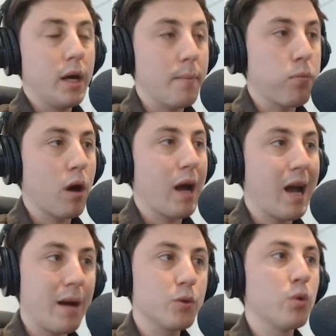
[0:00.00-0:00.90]
And
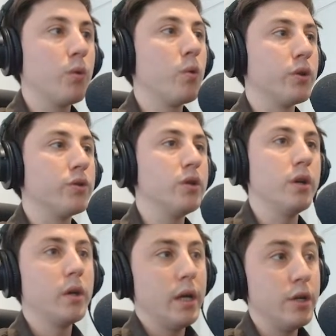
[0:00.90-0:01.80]
perhaps what we want to
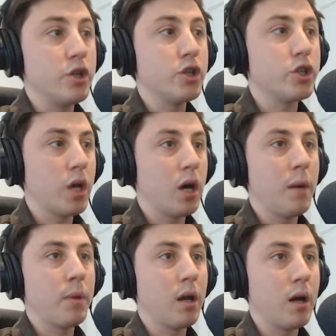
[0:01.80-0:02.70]
do is just start
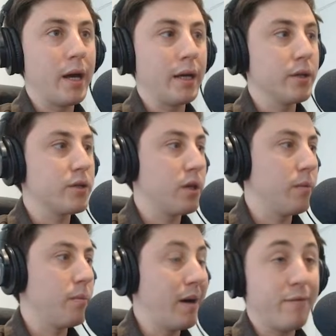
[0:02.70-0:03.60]
applying
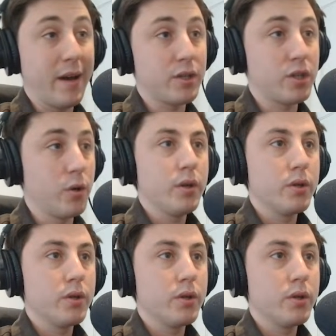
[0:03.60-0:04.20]
some effects to it.